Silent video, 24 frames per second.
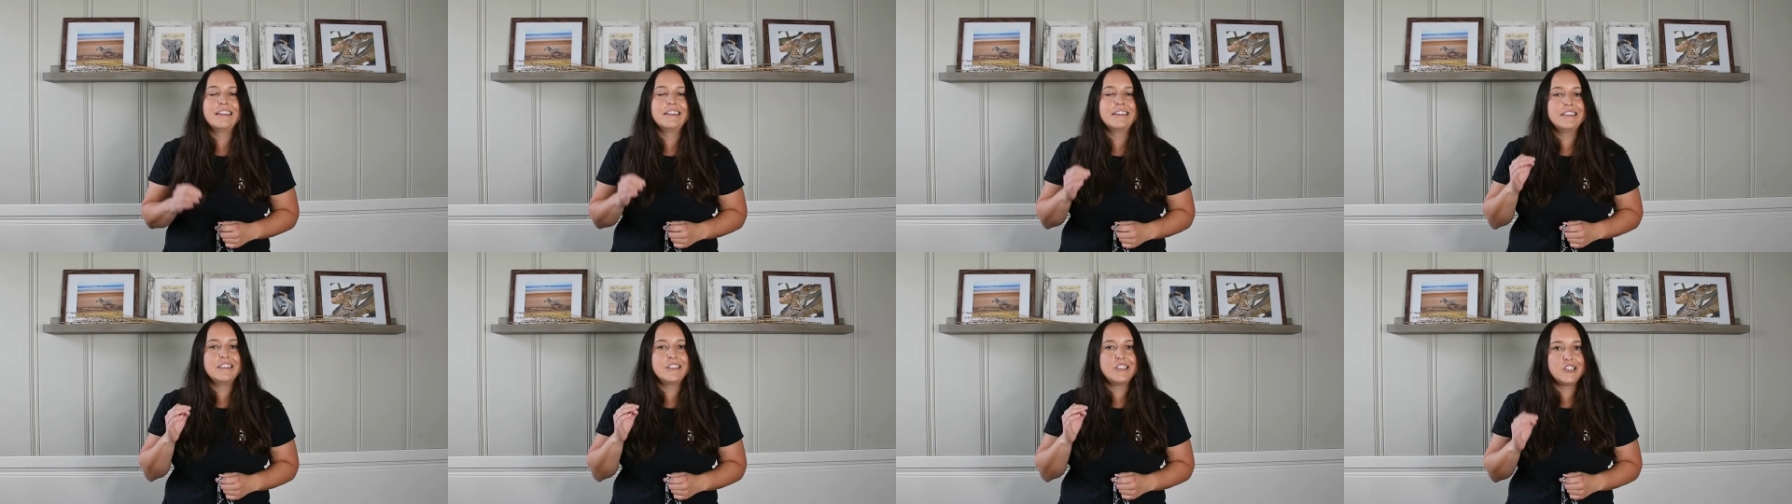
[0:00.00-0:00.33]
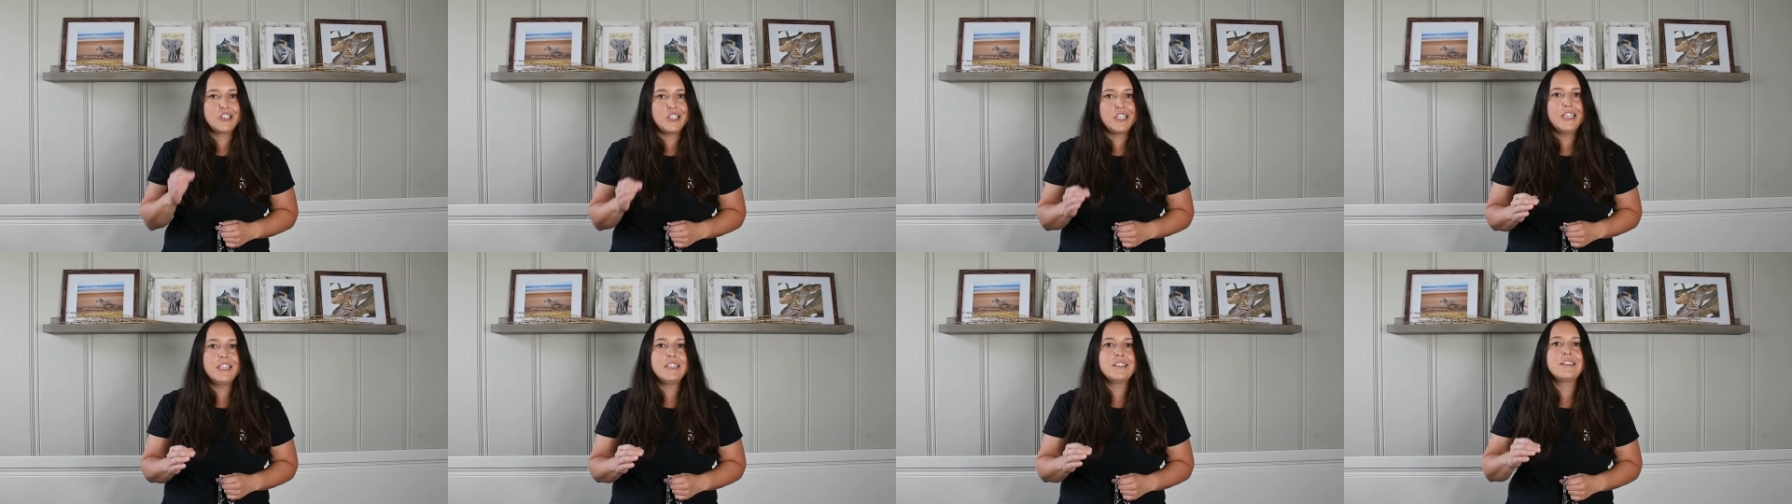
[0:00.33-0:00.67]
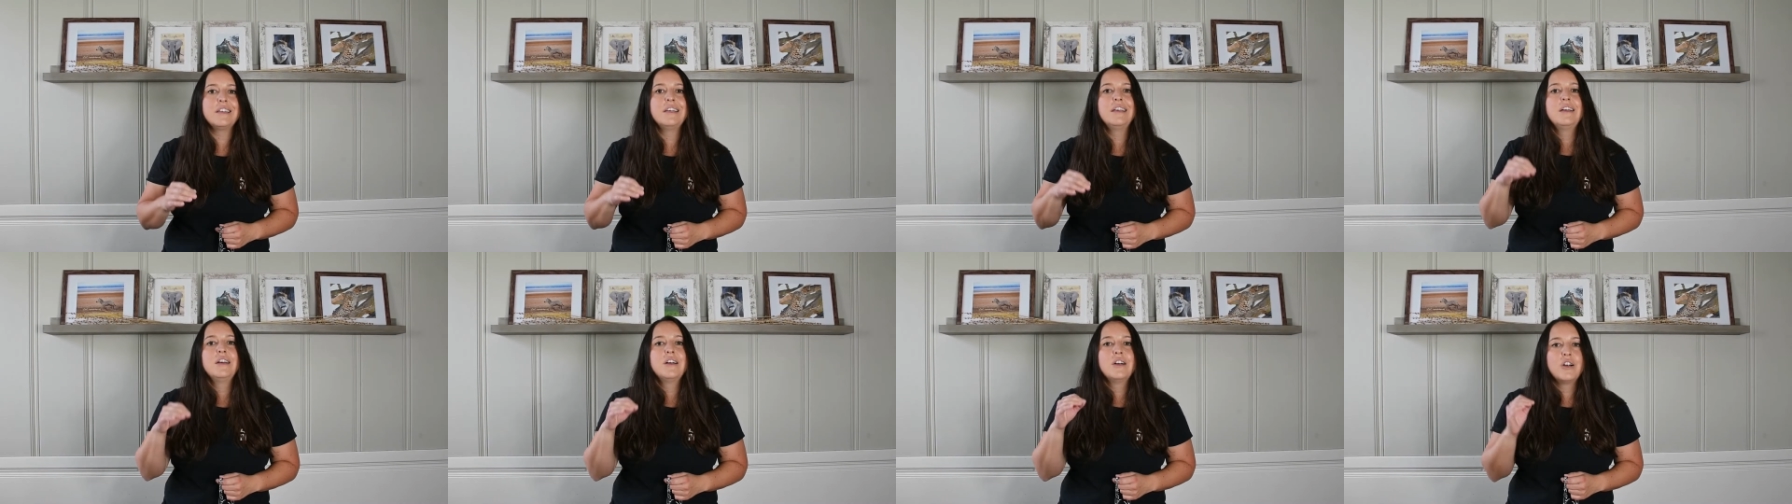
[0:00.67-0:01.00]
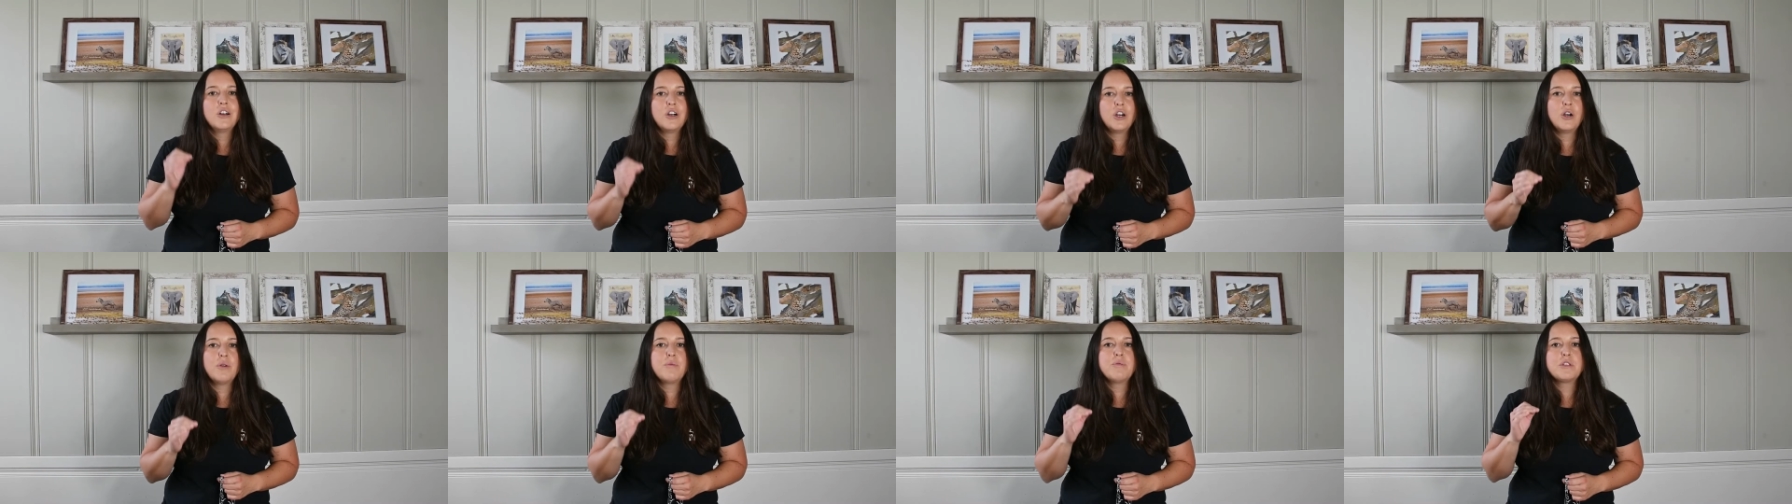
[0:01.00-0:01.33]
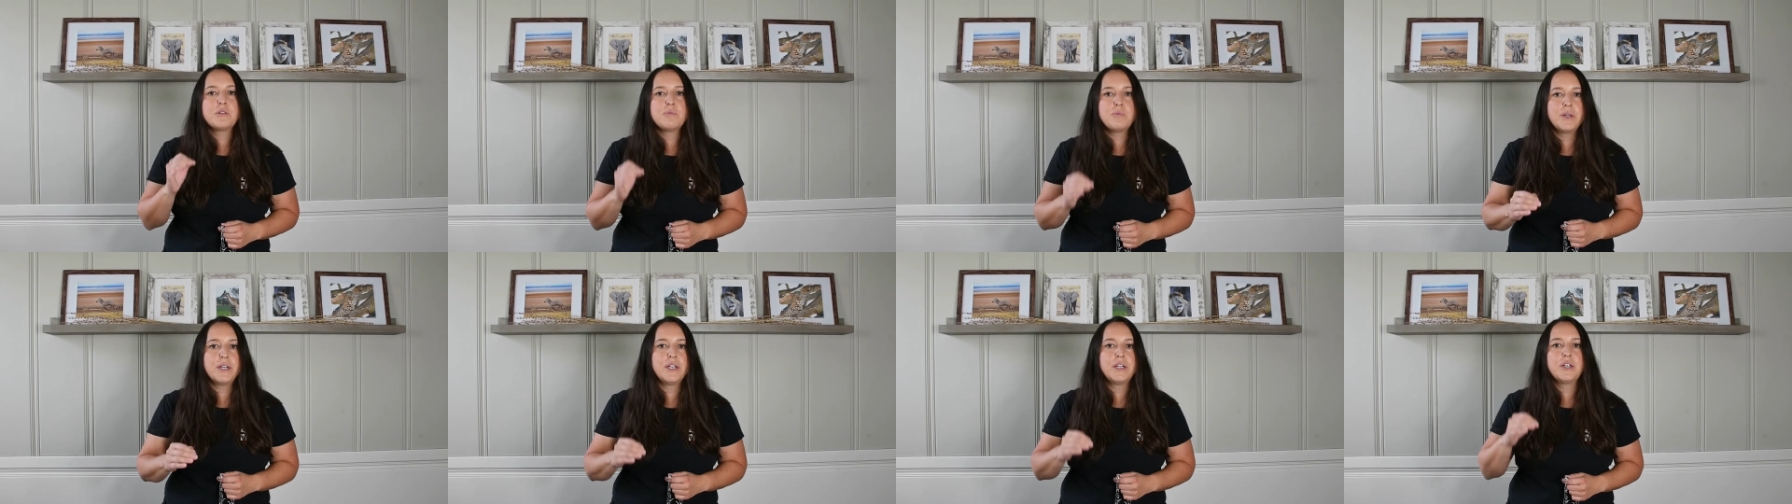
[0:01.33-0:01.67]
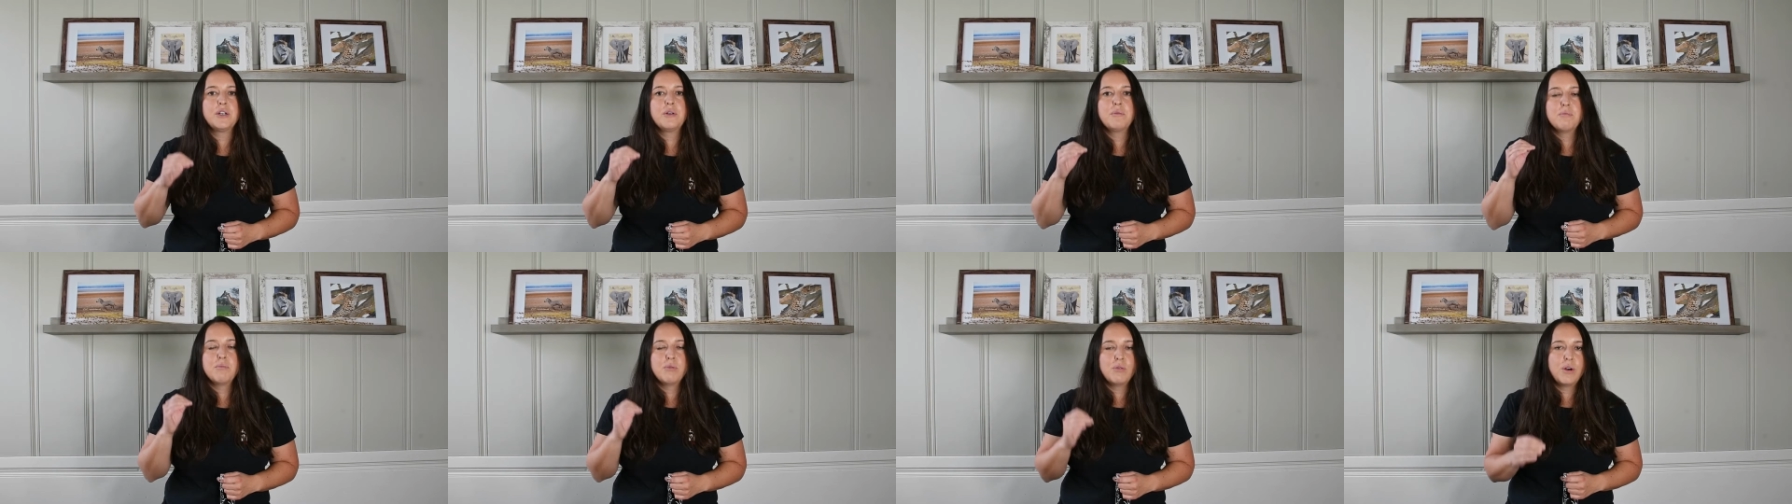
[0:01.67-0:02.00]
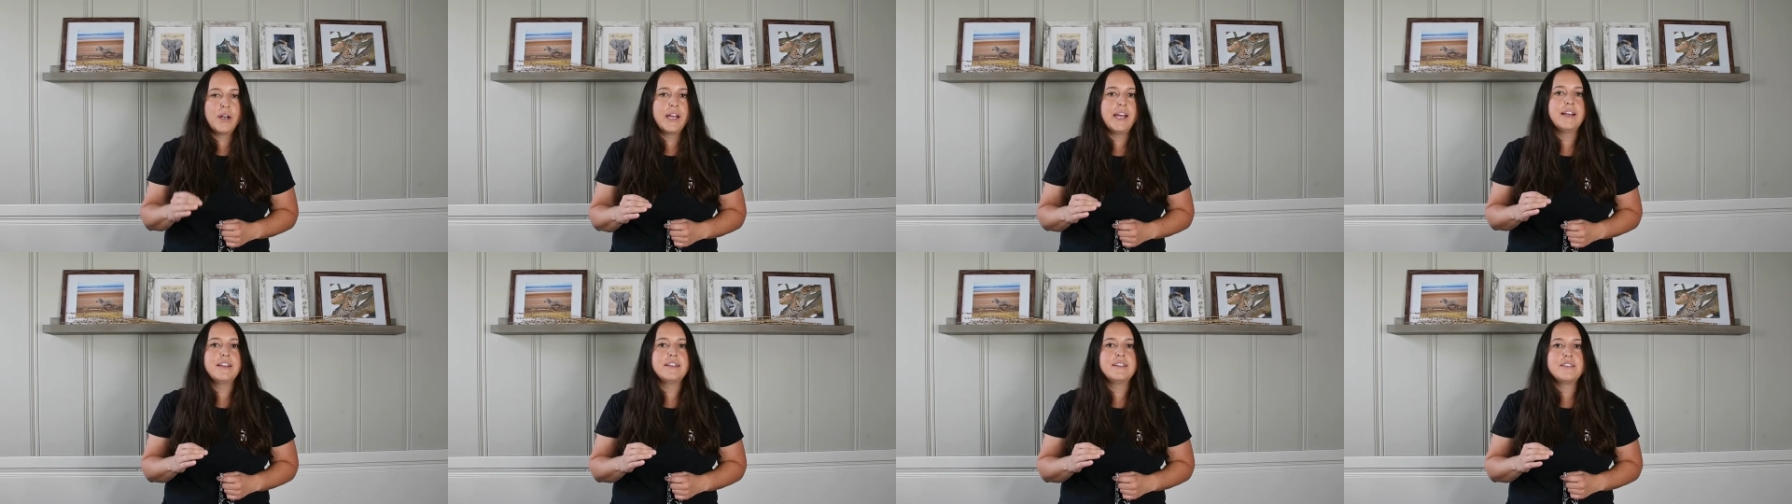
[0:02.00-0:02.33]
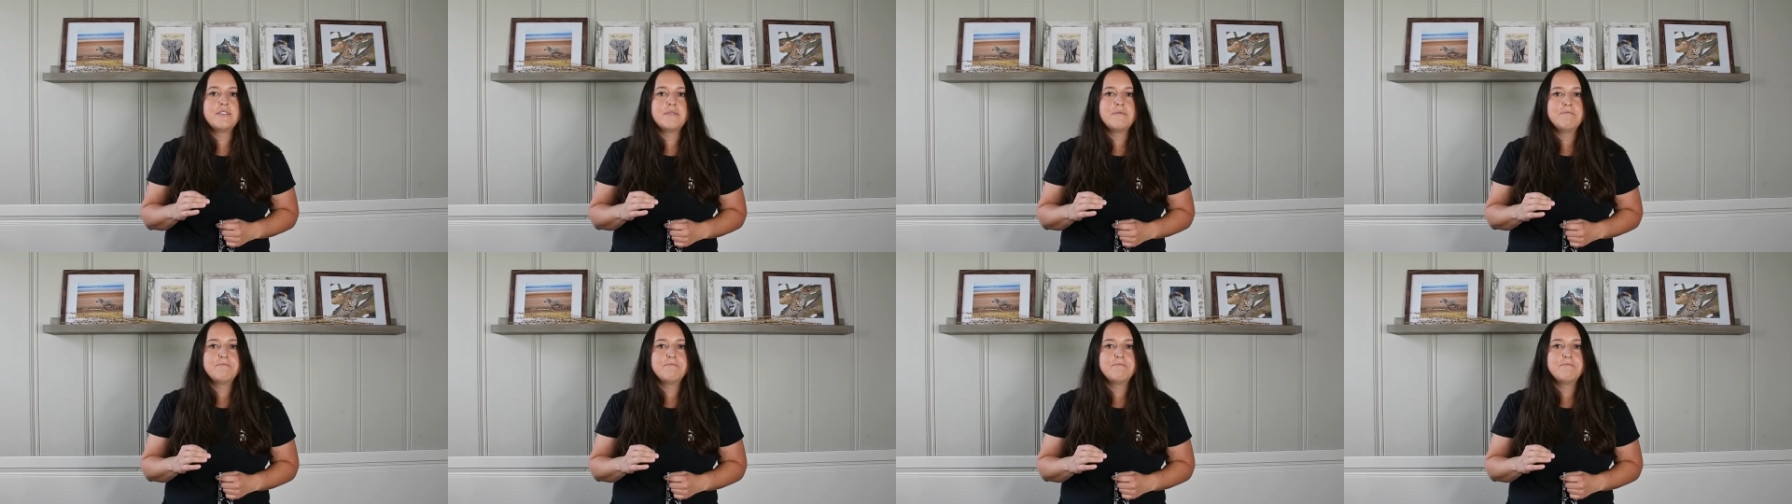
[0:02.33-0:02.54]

legit Hermspringer brand.